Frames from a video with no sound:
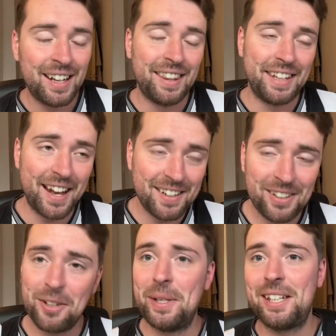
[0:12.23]
The end
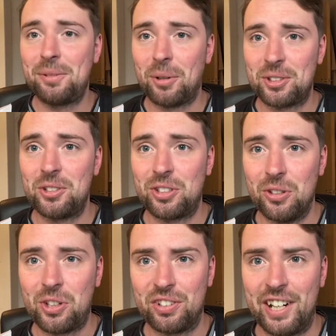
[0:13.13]
of the week wasn't
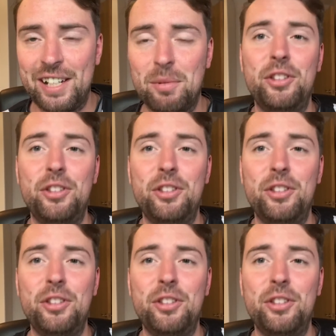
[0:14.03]
so great,